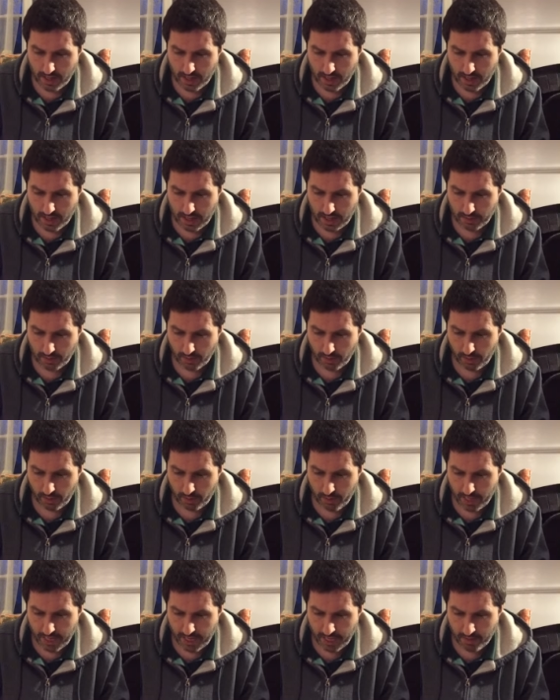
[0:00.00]
I doubt the real
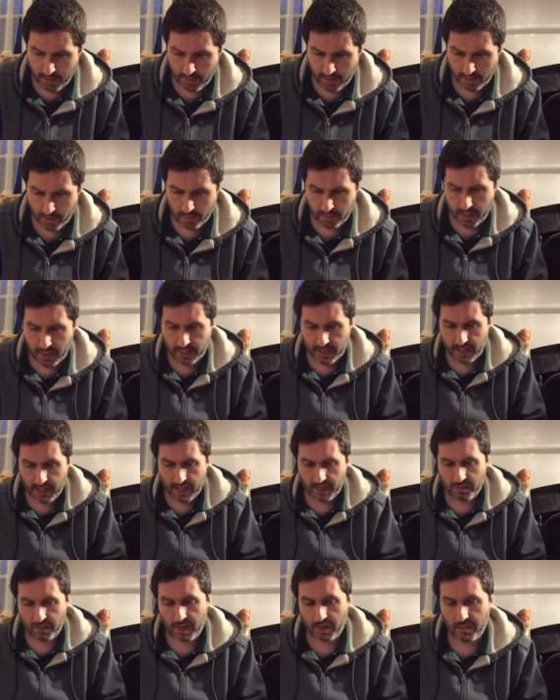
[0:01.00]
McCammon would be
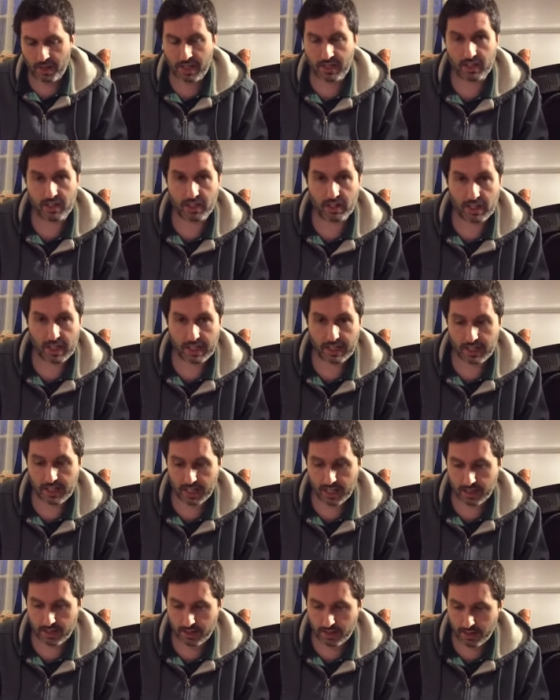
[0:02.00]
sending me a message like
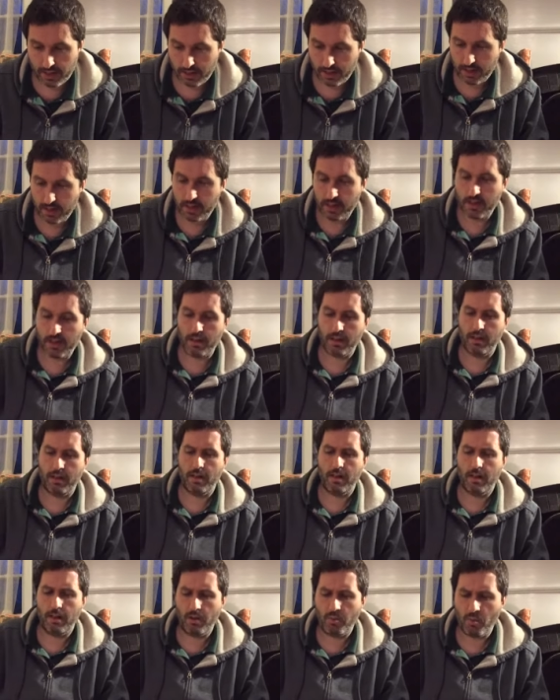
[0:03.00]
this
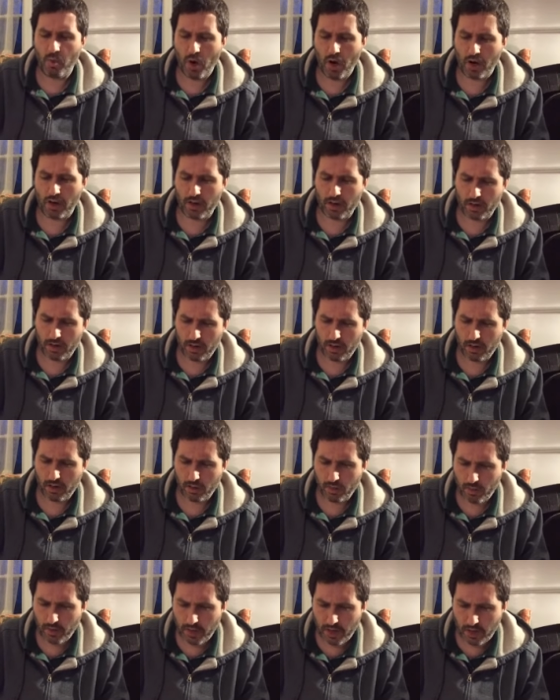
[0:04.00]
Mark,
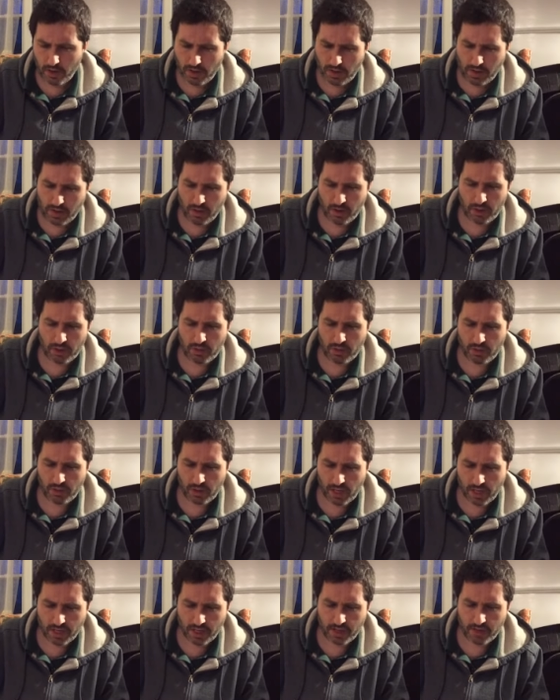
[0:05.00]
we know you're going through a
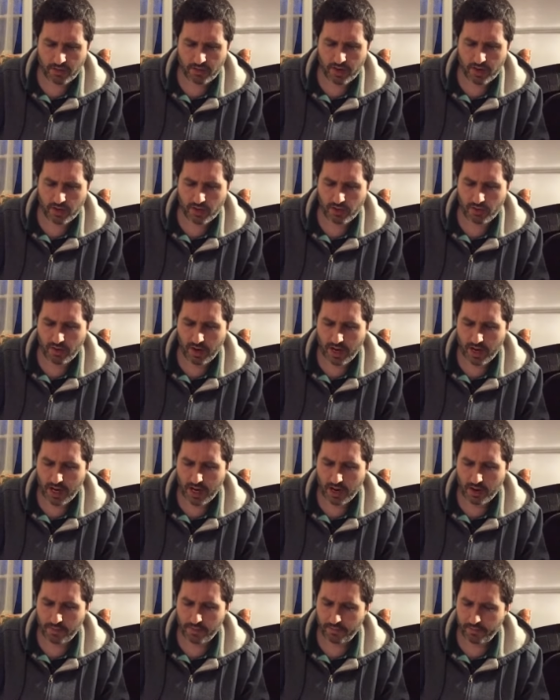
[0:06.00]
lot of confusion right
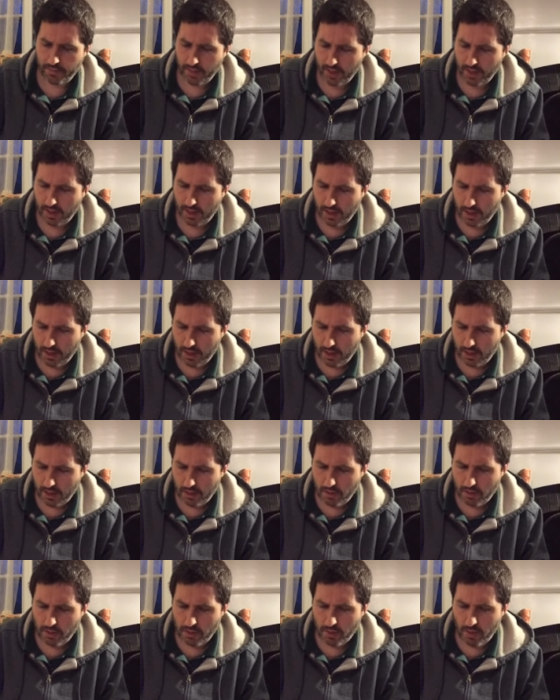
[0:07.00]
now.
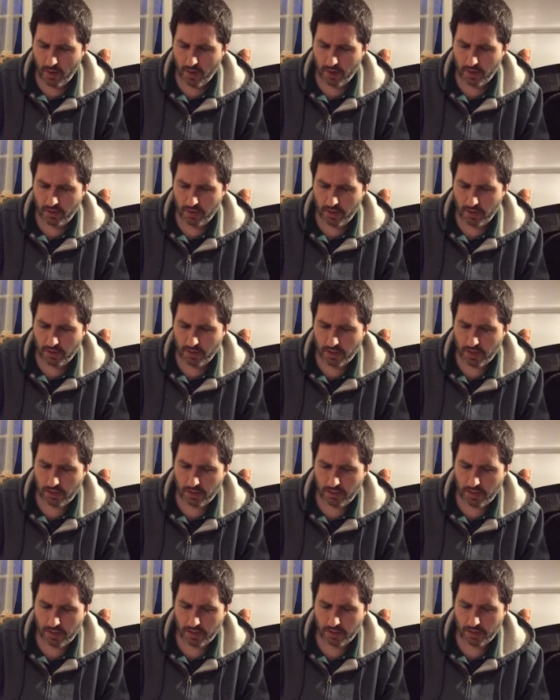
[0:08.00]
There is a part of you that you
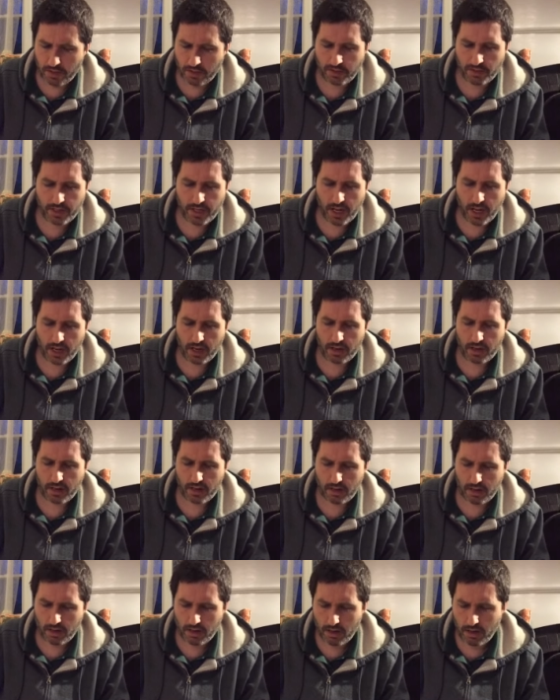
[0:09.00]
don't understand.
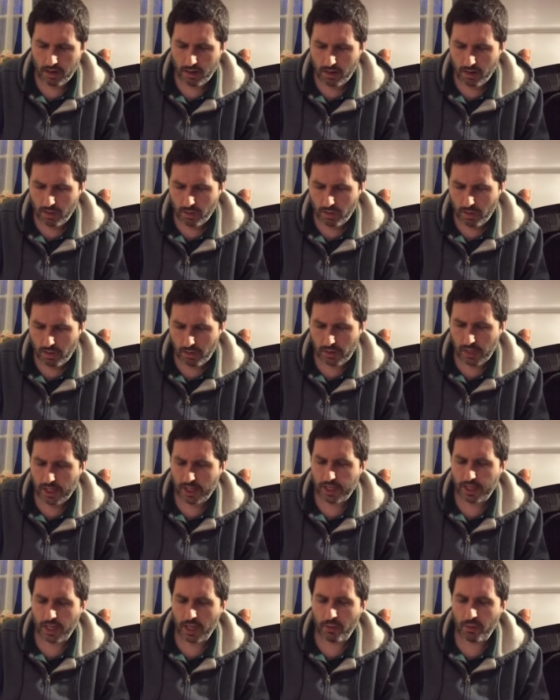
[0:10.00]
We would
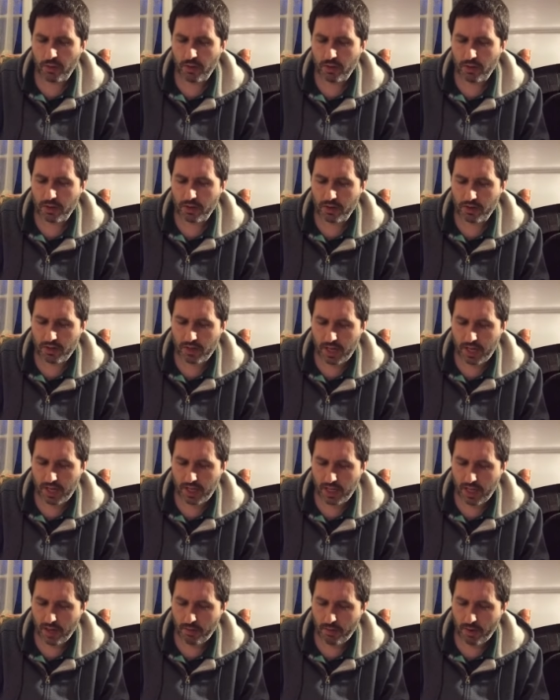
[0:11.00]
like to help you
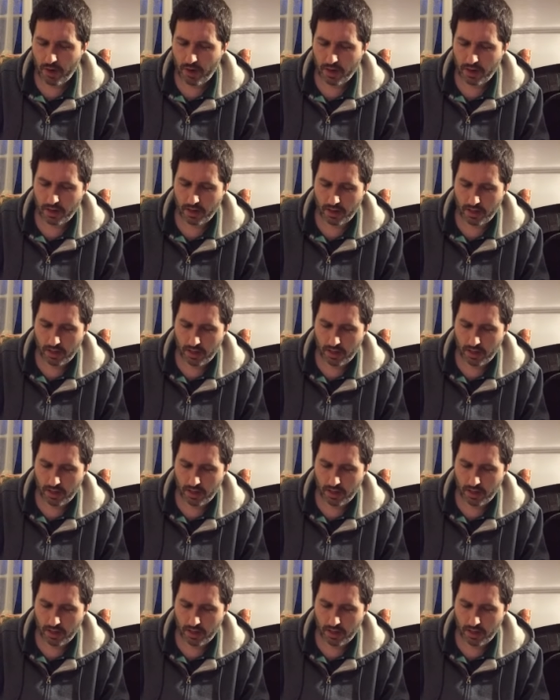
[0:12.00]
understand that part.